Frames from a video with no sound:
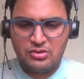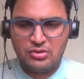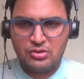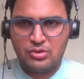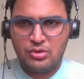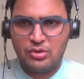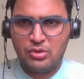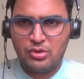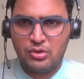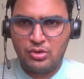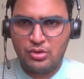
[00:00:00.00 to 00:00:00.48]

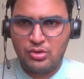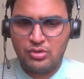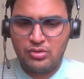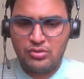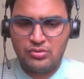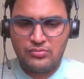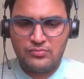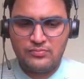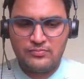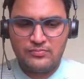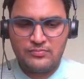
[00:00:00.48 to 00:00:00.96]
O,
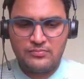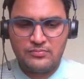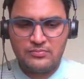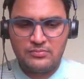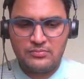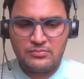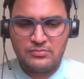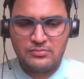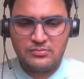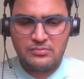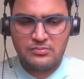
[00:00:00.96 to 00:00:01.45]

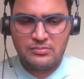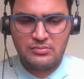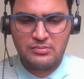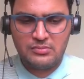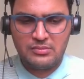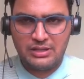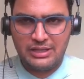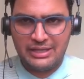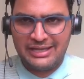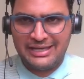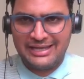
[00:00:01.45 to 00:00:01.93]

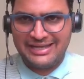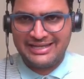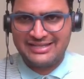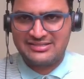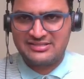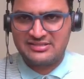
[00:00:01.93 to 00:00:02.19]
X,